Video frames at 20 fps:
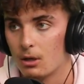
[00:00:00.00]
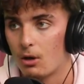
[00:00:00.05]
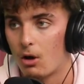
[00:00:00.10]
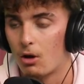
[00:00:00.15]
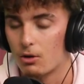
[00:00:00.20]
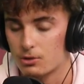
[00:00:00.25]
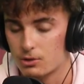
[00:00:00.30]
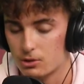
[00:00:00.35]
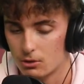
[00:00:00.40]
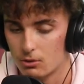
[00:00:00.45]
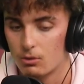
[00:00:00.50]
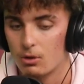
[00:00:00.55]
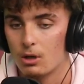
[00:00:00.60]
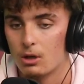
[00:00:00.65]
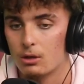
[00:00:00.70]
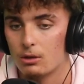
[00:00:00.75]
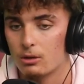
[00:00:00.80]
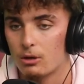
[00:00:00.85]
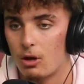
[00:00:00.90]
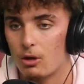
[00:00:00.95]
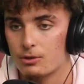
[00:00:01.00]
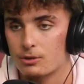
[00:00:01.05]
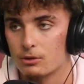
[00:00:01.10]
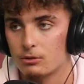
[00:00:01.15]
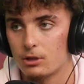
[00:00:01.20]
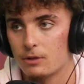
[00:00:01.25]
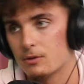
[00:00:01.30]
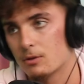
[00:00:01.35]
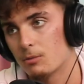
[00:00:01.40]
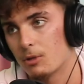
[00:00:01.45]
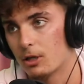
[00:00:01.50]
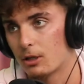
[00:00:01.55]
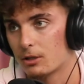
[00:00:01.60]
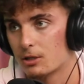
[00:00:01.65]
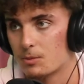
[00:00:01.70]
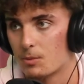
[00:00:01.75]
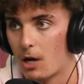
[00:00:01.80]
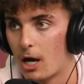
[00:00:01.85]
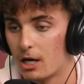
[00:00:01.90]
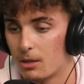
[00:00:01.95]
Also leaves
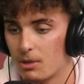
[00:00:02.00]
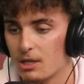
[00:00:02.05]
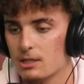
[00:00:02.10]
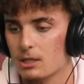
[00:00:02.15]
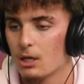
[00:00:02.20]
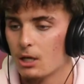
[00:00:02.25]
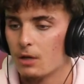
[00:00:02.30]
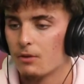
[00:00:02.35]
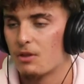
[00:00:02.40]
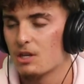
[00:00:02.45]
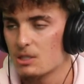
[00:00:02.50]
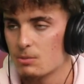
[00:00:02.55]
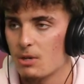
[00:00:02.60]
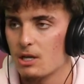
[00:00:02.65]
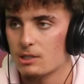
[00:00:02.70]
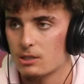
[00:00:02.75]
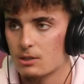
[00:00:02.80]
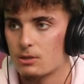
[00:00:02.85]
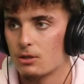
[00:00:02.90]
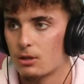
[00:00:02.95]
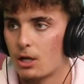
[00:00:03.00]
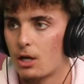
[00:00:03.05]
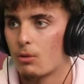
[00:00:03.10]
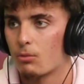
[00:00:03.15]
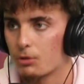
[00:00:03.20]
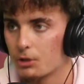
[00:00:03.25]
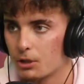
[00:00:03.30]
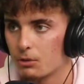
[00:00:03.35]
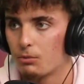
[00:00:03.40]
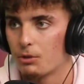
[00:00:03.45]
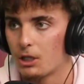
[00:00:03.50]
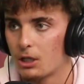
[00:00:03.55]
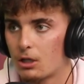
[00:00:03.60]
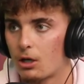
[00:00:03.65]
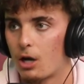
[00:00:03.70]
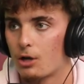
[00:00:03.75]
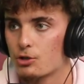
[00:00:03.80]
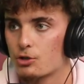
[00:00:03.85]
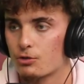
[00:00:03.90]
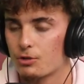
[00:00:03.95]
Americans behind. This makes us look like a really weak
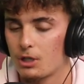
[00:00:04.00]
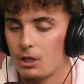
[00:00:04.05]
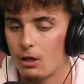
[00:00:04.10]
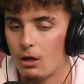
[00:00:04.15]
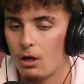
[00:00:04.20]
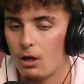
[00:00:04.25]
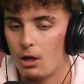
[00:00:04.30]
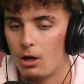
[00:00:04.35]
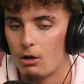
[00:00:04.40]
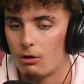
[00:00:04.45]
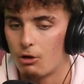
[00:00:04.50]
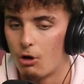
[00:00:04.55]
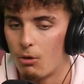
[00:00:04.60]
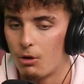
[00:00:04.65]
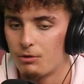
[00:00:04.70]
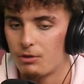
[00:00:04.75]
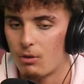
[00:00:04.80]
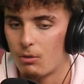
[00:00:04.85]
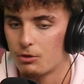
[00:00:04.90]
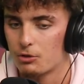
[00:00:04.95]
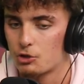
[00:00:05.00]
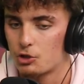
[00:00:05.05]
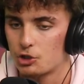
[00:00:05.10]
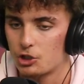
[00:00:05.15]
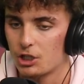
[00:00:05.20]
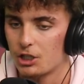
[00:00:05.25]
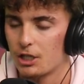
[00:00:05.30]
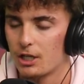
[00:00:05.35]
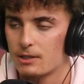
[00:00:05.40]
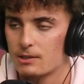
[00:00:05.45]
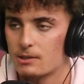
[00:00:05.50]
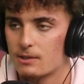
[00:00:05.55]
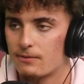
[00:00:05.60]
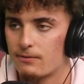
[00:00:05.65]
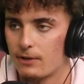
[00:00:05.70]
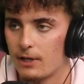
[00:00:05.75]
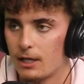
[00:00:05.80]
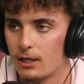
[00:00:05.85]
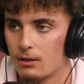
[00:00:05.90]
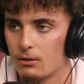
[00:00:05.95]
country, knowing that when shit hits the
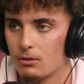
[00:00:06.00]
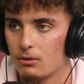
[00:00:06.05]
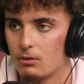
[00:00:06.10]
fan,